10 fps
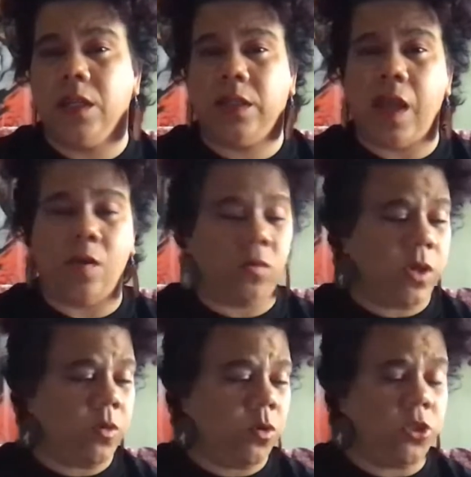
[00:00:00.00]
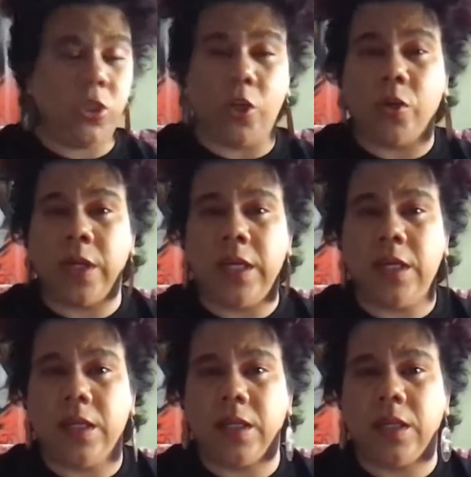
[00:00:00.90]
that we were
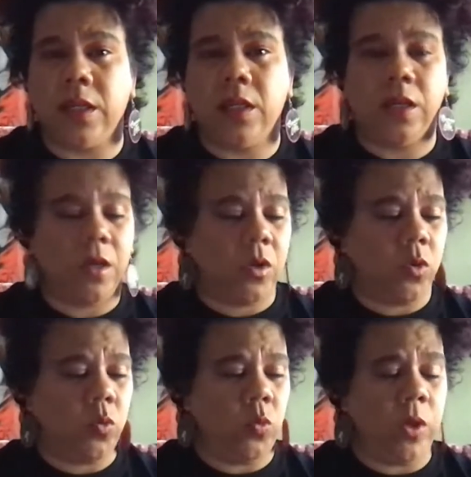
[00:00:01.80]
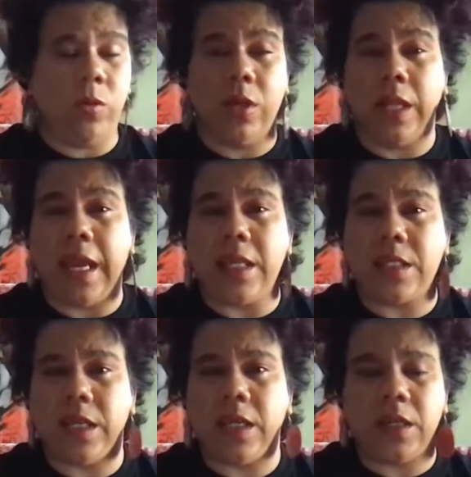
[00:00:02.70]
dirty, we were
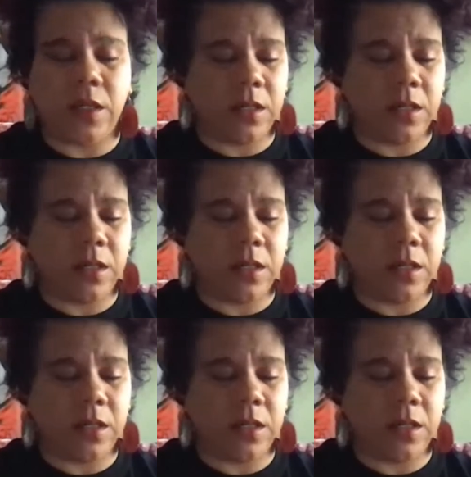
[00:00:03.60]
lazy,